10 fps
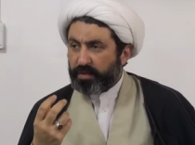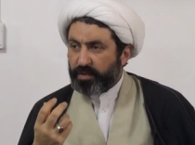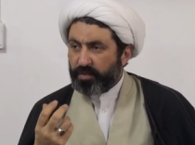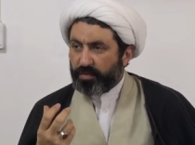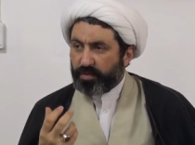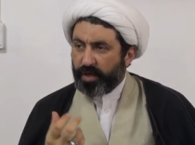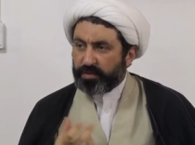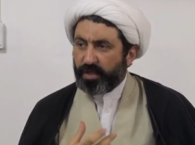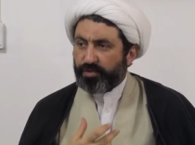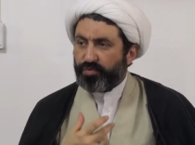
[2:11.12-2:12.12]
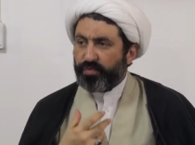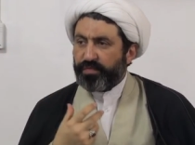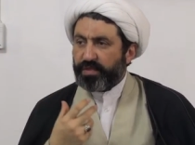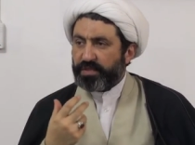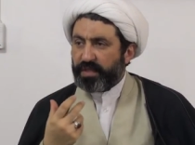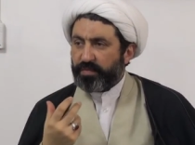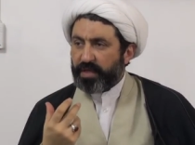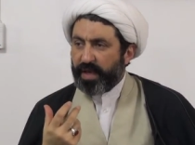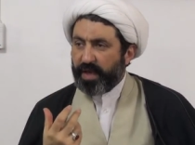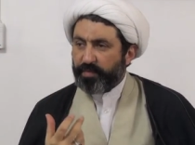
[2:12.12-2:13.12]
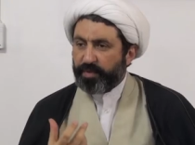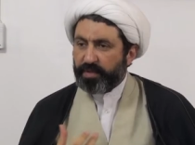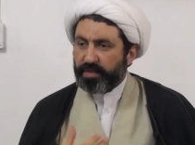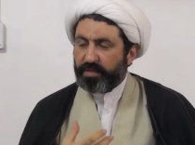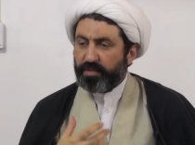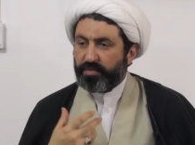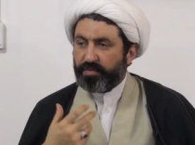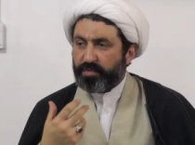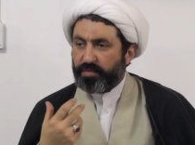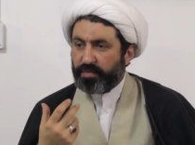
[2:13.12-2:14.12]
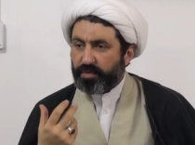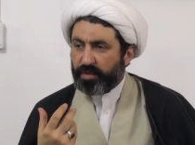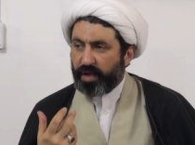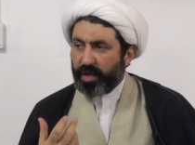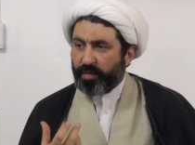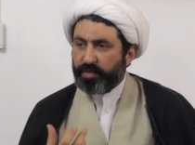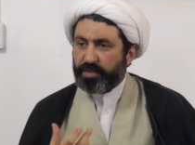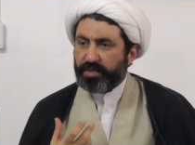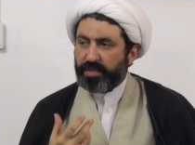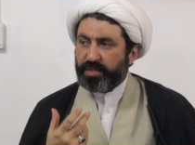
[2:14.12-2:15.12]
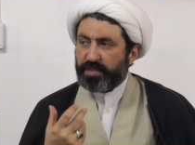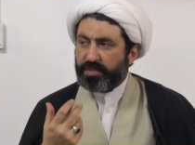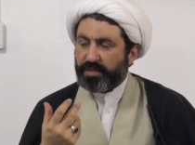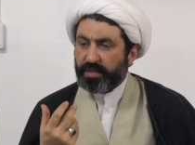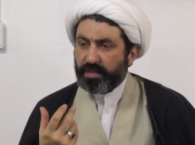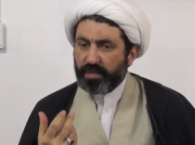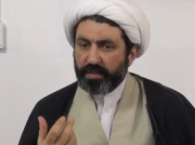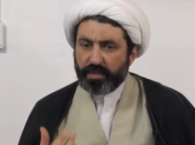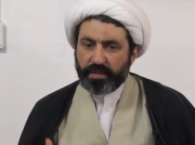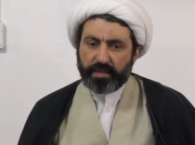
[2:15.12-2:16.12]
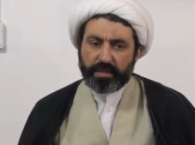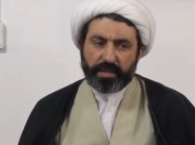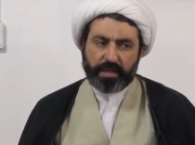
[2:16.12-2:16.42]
you know catastrophes that may happen, you know calamities, uh,